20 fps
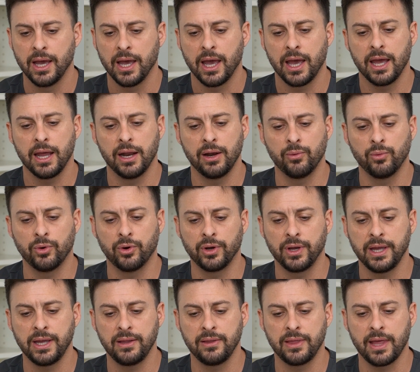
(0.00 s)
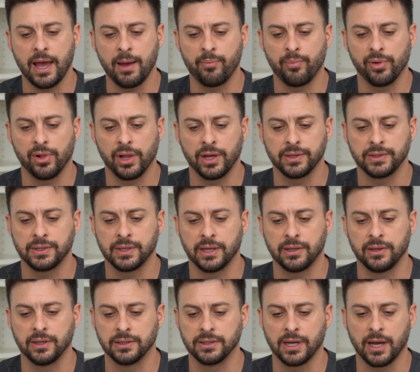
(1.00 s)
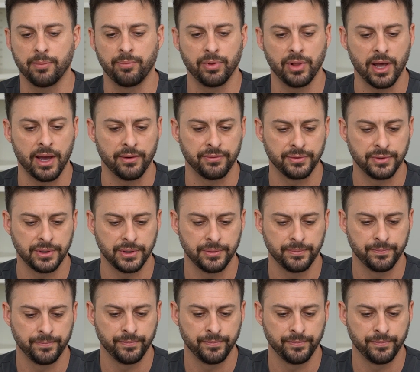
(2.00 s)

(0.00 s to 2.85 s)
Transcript: and we'll hit that plus at the top left.